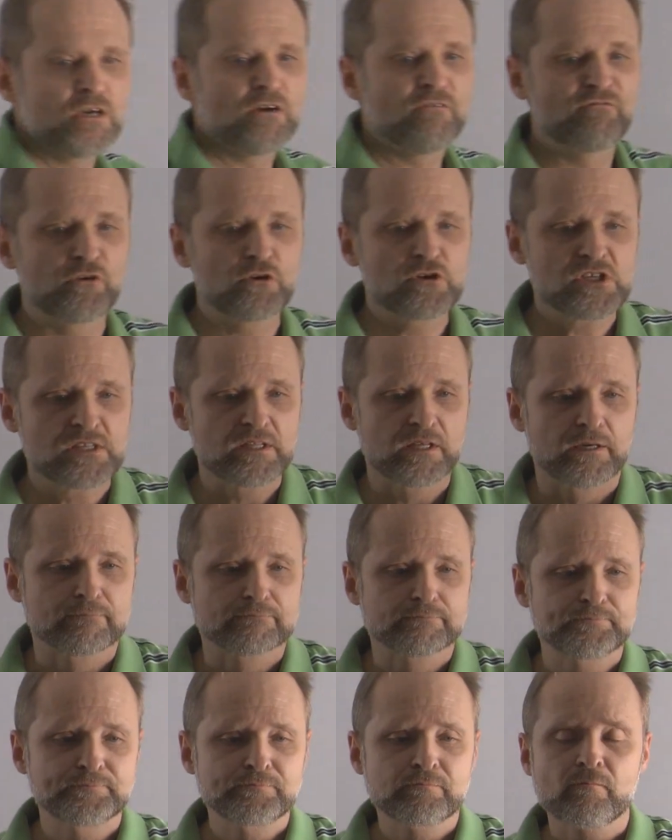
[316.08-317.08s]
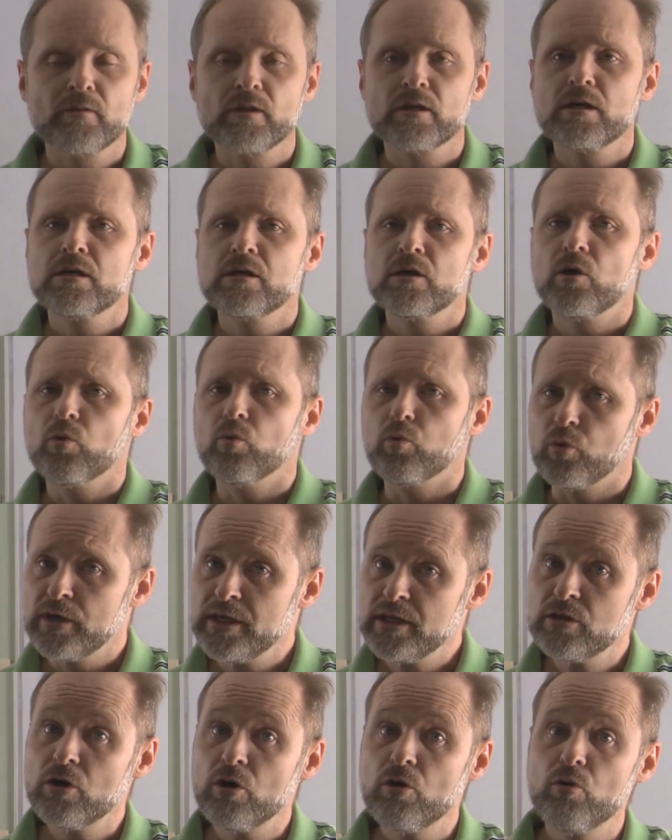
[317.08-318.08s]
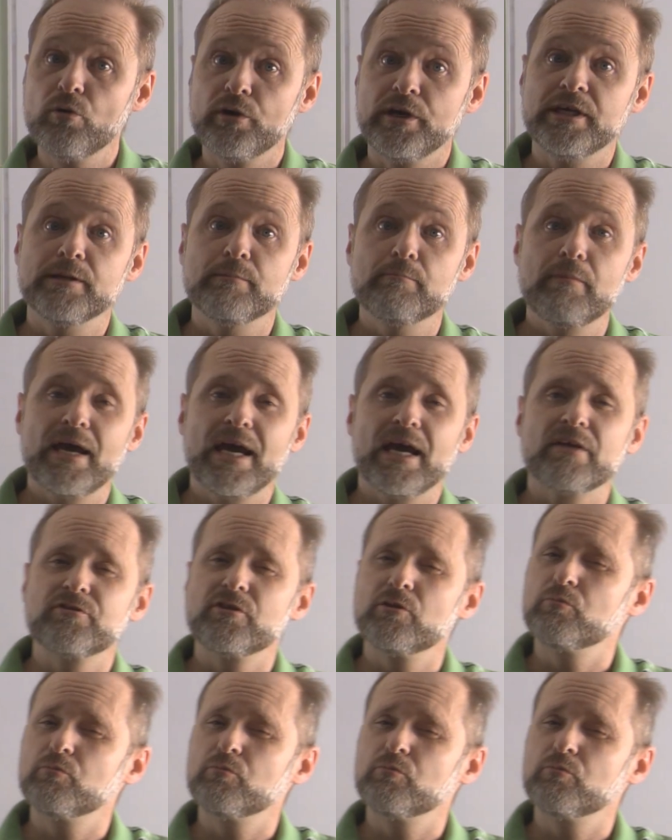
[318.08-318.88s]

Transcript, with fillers: First thing, we know in math,